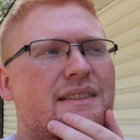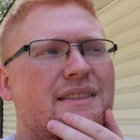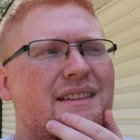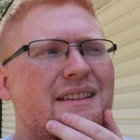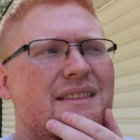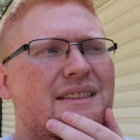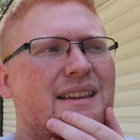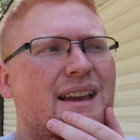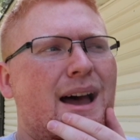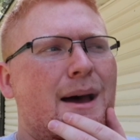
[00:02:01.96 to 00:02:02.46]
in
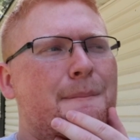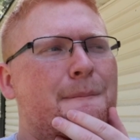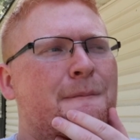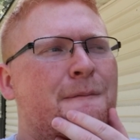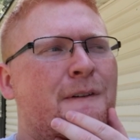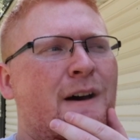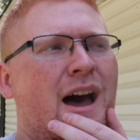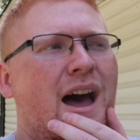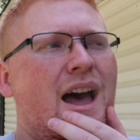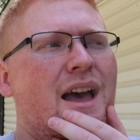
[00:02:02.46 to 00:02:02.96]
the top
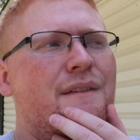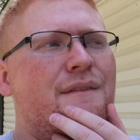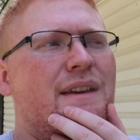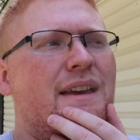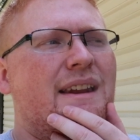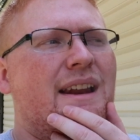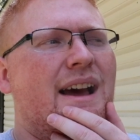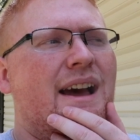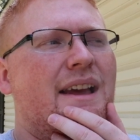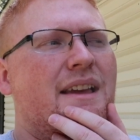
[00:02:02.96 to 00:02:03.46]
five
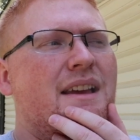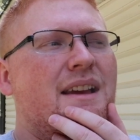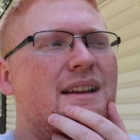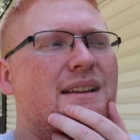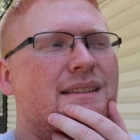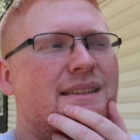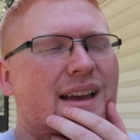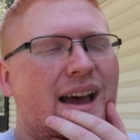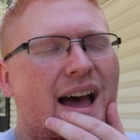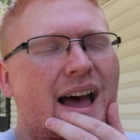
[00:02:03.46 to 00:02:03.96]
and I
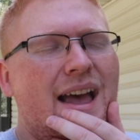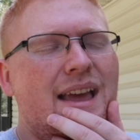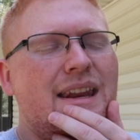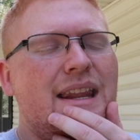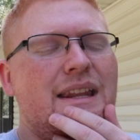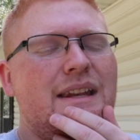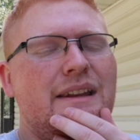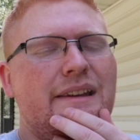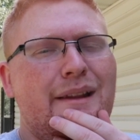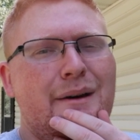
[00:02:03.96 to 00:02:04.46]

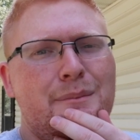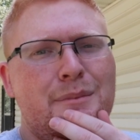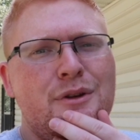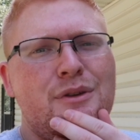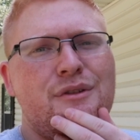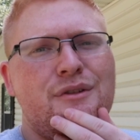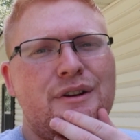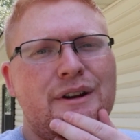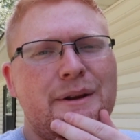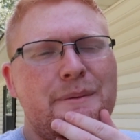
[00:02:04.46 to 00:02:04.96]
died number
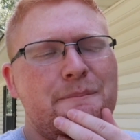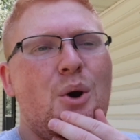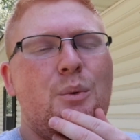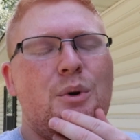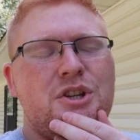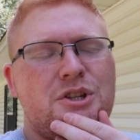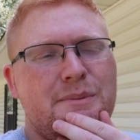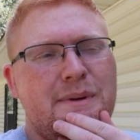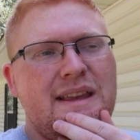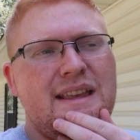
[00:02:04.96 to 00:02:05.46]
three,
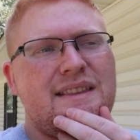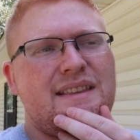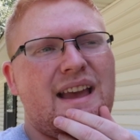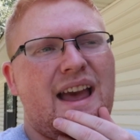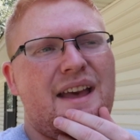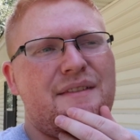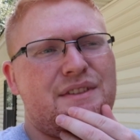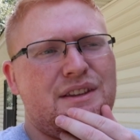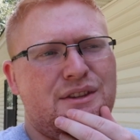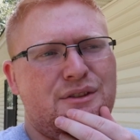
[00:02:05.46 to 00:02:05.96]
which means I
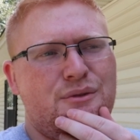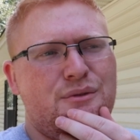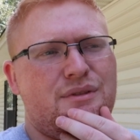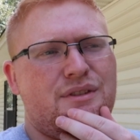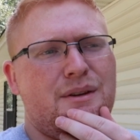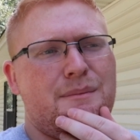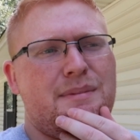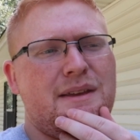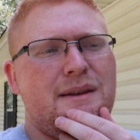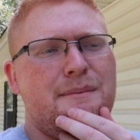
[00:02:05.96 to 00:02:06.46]
have to do
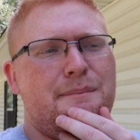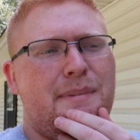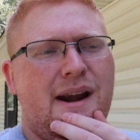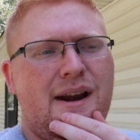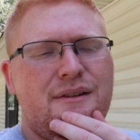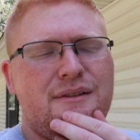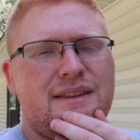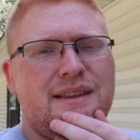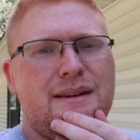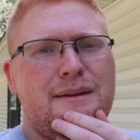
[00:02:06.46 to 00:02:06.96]
something
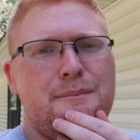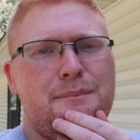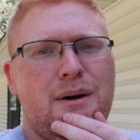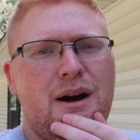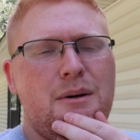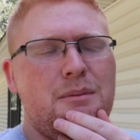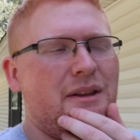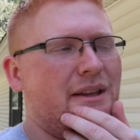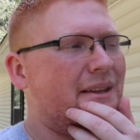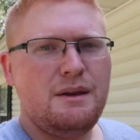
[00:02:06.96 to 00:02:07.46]
embarrassing in
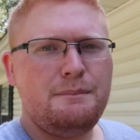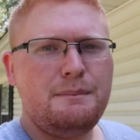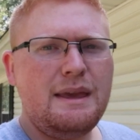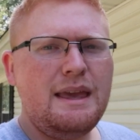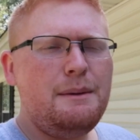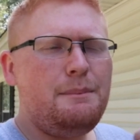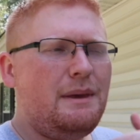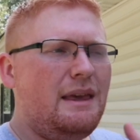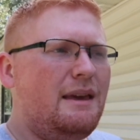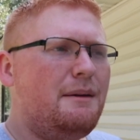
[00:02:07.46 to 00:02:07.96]
public.
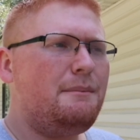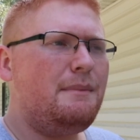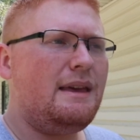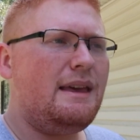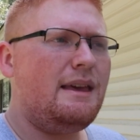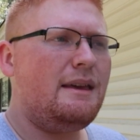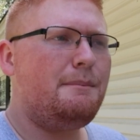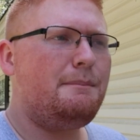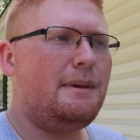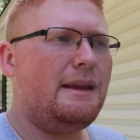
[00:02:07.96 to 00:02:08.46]
Me being
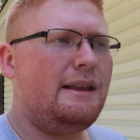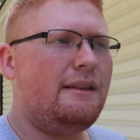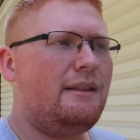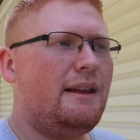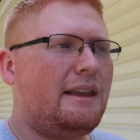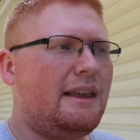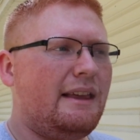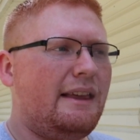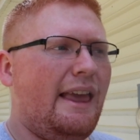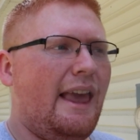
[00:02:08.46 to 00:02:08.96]
me, being
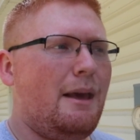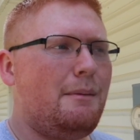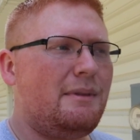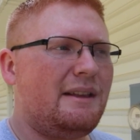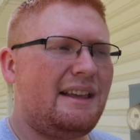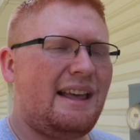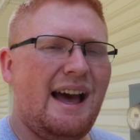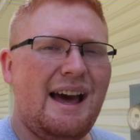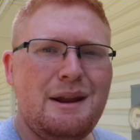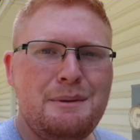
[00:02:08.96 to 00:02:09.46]
like a
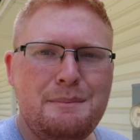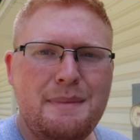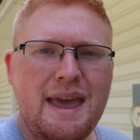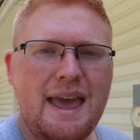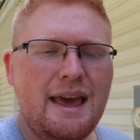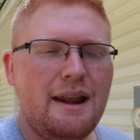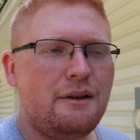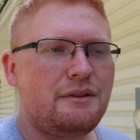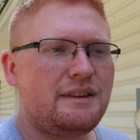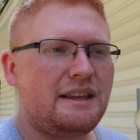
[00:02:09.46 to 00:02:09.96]
gambling kind of
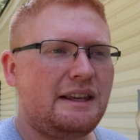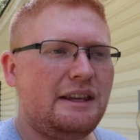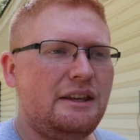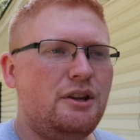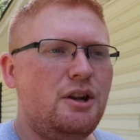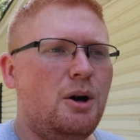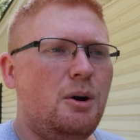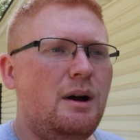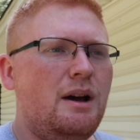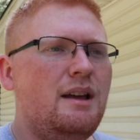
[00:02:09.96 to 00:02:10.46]
man, I was like, you
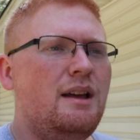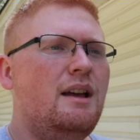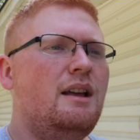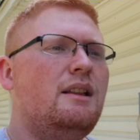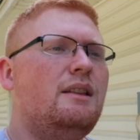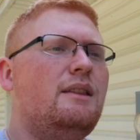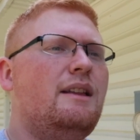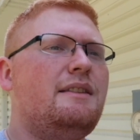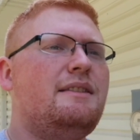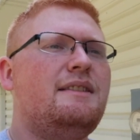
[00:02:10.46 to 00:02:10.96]
know what?
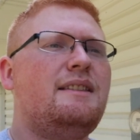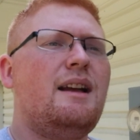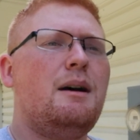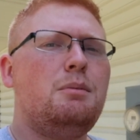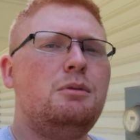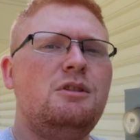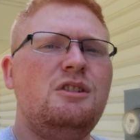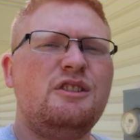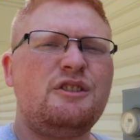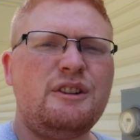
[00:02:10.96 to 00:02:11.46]
Let's
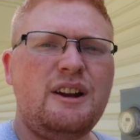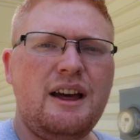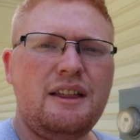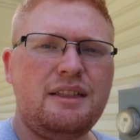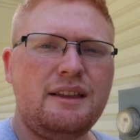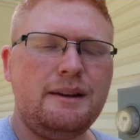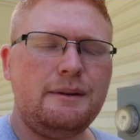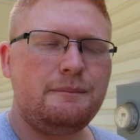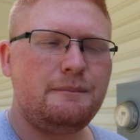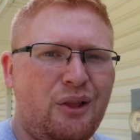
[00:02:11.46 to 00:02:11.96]
double or
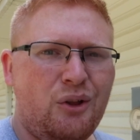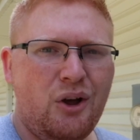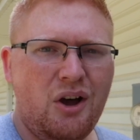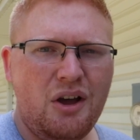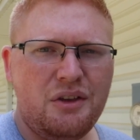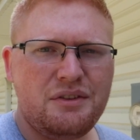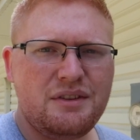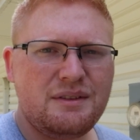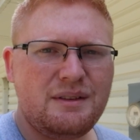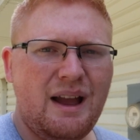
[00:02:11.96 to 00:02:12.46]
nothing. I
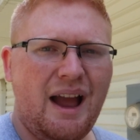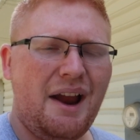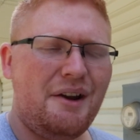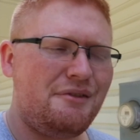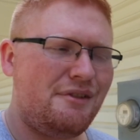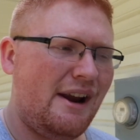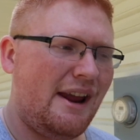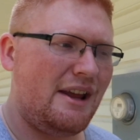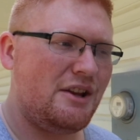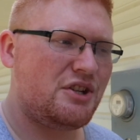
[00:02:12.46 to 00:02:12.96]
lost, I
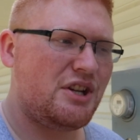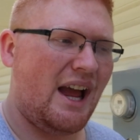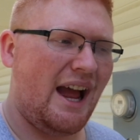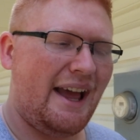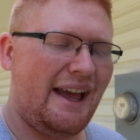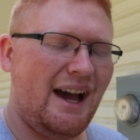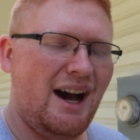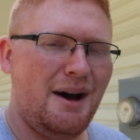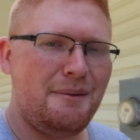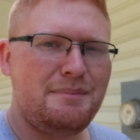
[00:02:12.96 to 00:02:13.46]
raged,
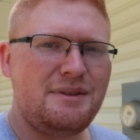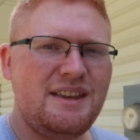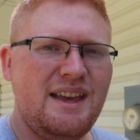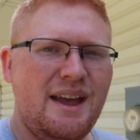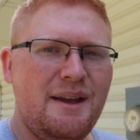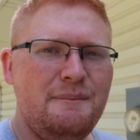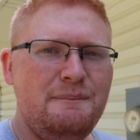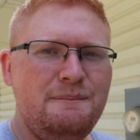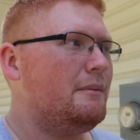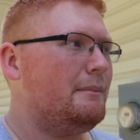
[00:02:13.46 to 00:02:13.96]
I got
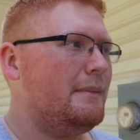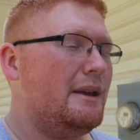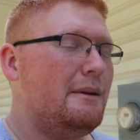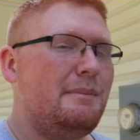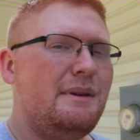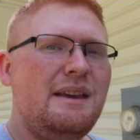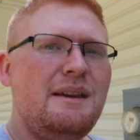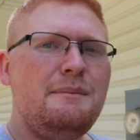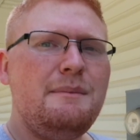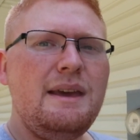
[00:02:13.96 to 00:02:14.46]
upset. Me
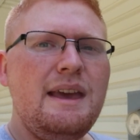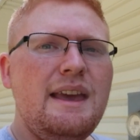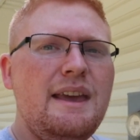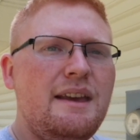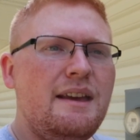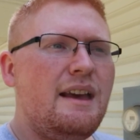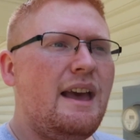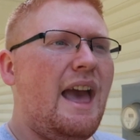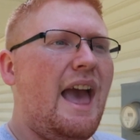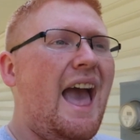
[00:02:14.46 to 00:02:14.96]
being
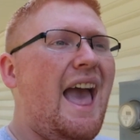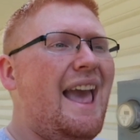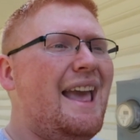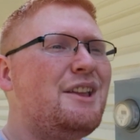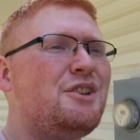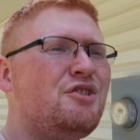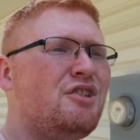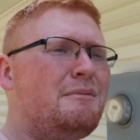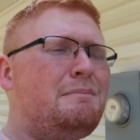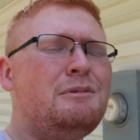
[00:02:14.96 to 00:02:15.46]
me, hey,
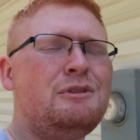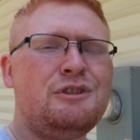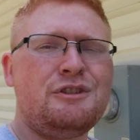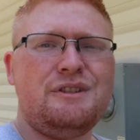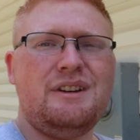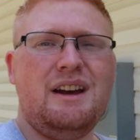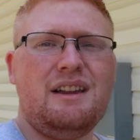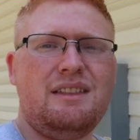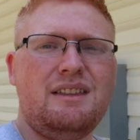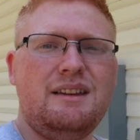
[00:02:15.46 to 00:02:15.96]
triple or
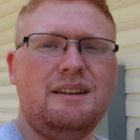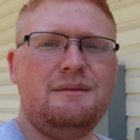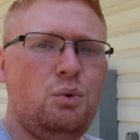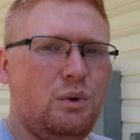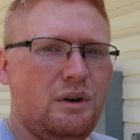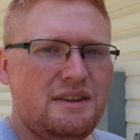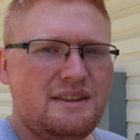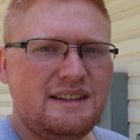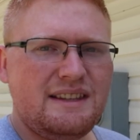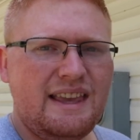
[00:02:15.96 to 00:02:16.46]
nothing.
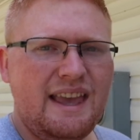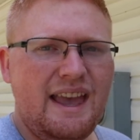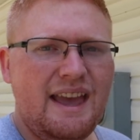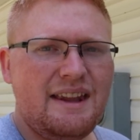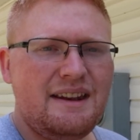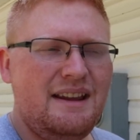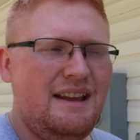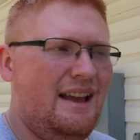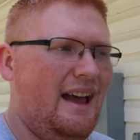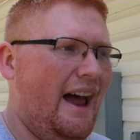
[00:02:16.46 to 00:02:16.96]
Once
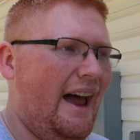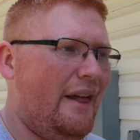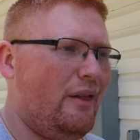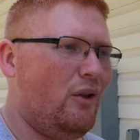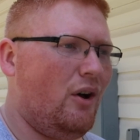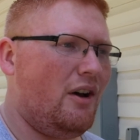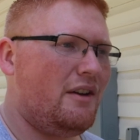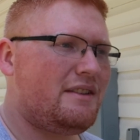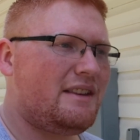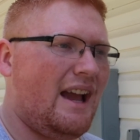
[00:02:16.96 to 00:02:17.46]
again, I
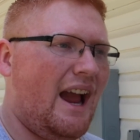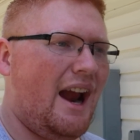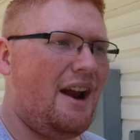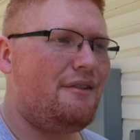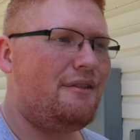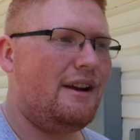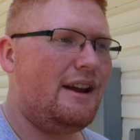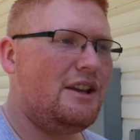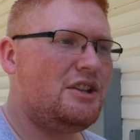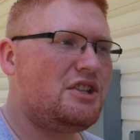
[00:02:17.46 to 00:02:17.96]
lost, I
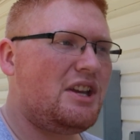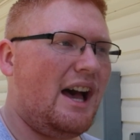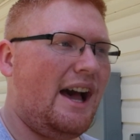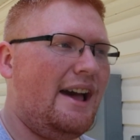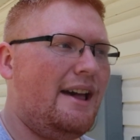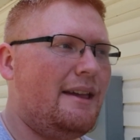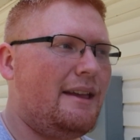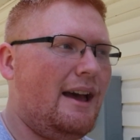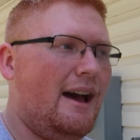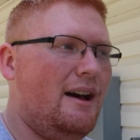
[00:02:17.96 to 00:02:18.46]
raged,
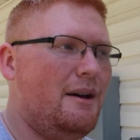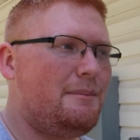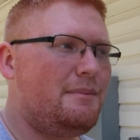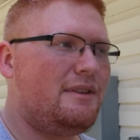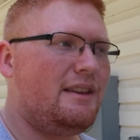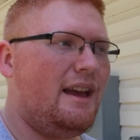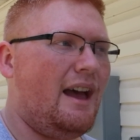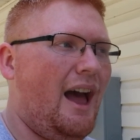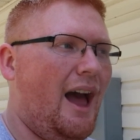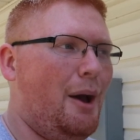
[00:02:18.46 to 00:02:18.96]
I got
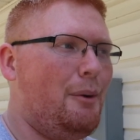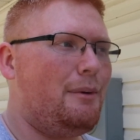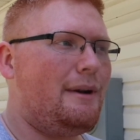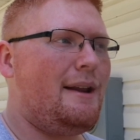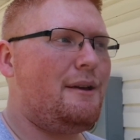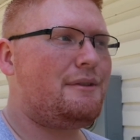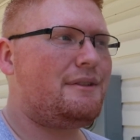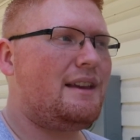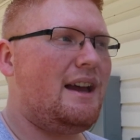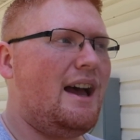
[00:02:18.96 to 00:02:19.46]
upset, I went
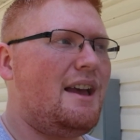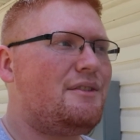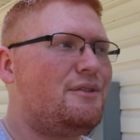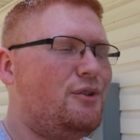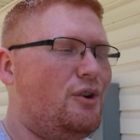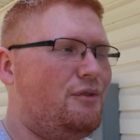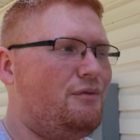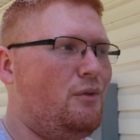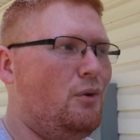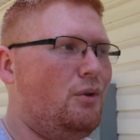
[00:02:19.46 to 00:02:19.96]
outside,
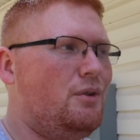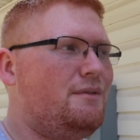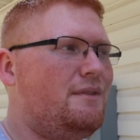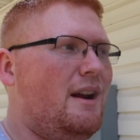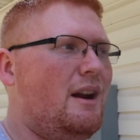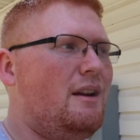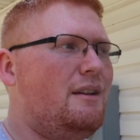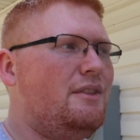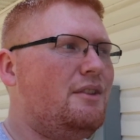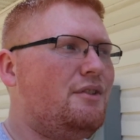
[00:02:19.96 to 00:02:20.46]
started rolling
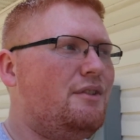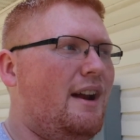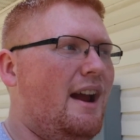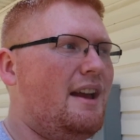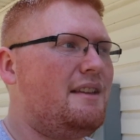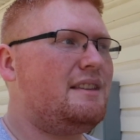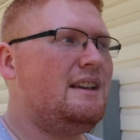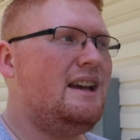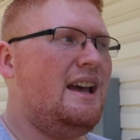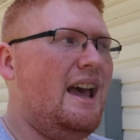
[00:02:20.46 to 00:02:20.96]
around on the
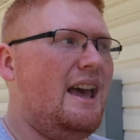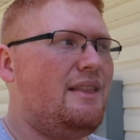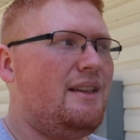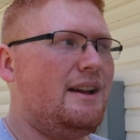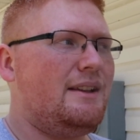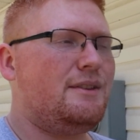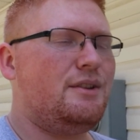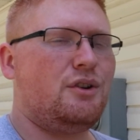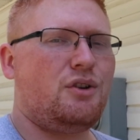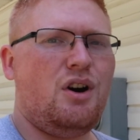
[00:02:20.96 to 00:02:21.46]
grass, and
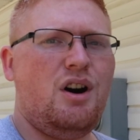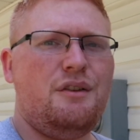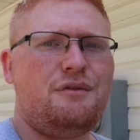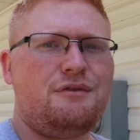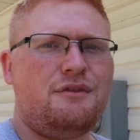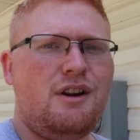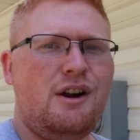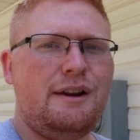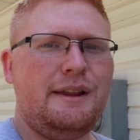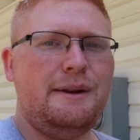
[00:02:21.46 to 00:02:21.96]
I took off
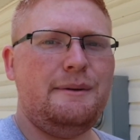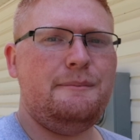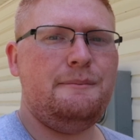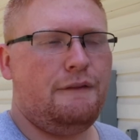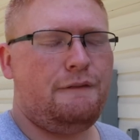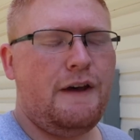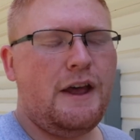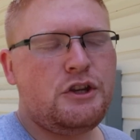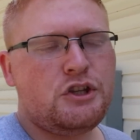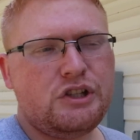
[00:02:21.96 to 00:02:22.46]
running.
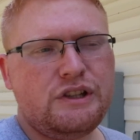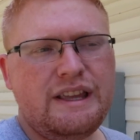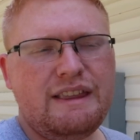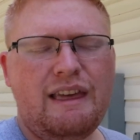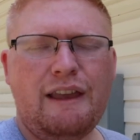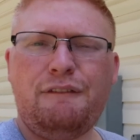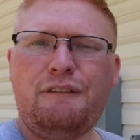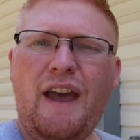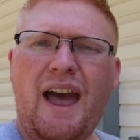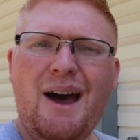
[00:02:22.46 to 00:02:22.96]
Eventually
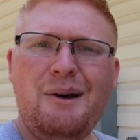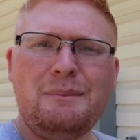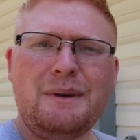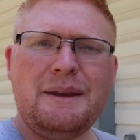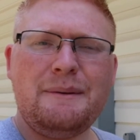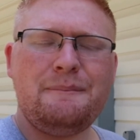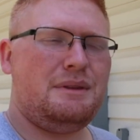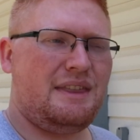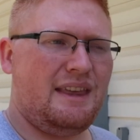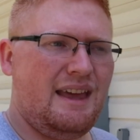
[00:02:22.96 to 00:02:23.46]
they found
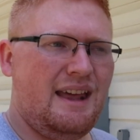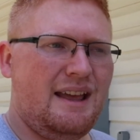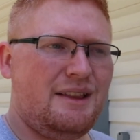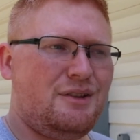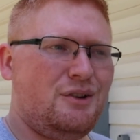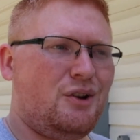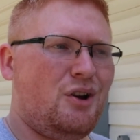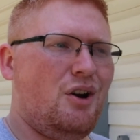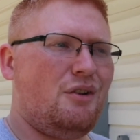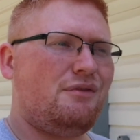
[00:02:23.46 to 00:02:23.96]
me, but then I
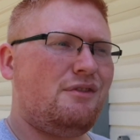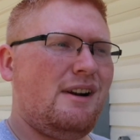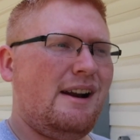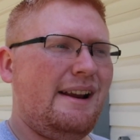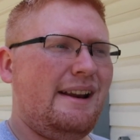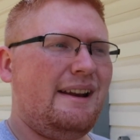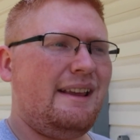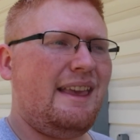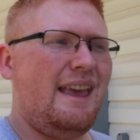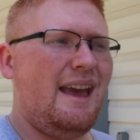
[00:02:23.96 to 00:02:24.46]
took off
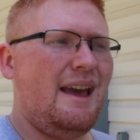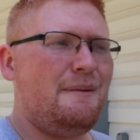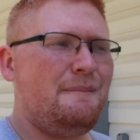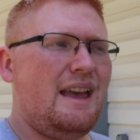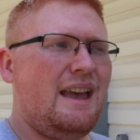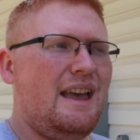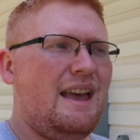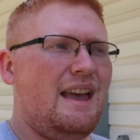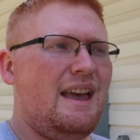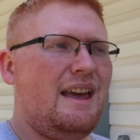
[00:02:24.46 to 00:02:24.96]
running again,
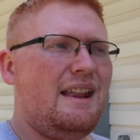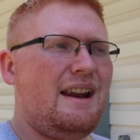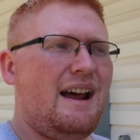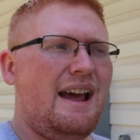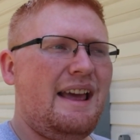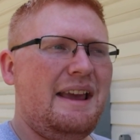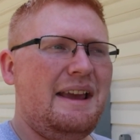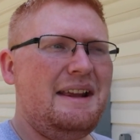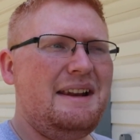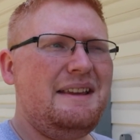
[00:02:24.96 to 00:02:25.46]
and
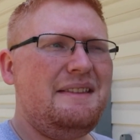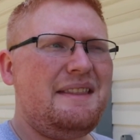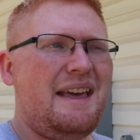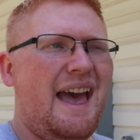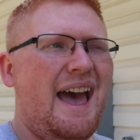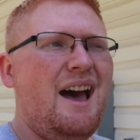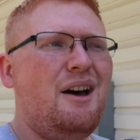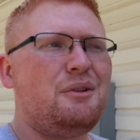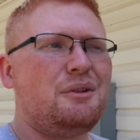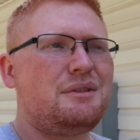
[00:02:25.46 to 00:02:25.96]
I hid in the
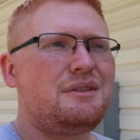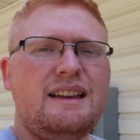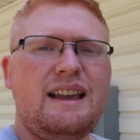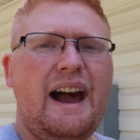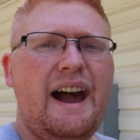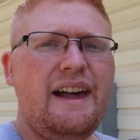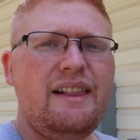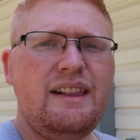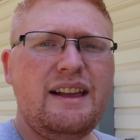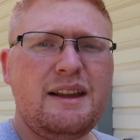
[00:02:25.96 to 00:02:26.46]
house.
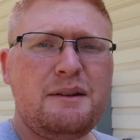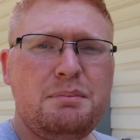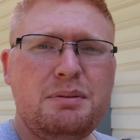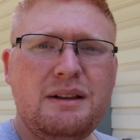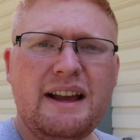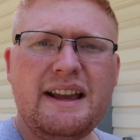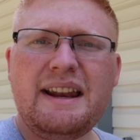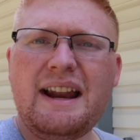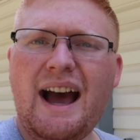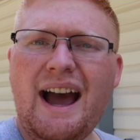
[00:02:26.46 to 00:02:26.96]
Kinda like
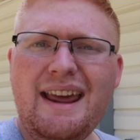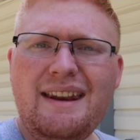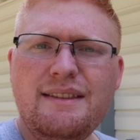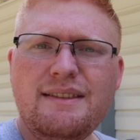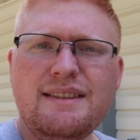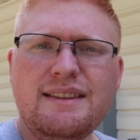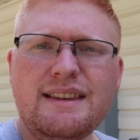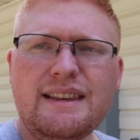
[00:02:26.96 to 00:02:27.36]
playing hide and